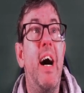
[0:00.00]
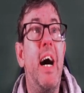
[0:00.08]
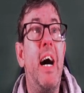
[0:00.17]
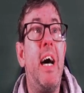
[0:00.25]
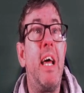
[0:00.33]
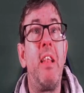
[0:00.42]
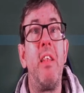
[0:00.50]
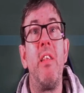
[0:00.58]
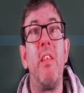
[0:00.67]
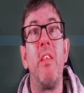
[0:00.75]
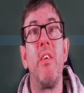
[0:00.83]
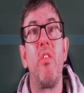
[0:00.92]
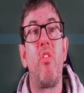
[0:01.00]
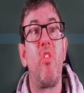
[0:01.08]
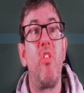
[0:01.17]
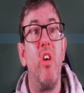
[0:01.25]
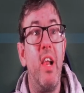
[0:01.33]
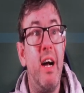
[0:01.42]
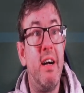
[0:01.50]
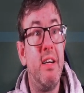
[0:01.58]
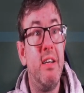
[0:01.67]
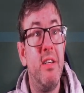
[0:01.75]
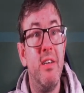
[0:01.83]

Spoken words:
And Sola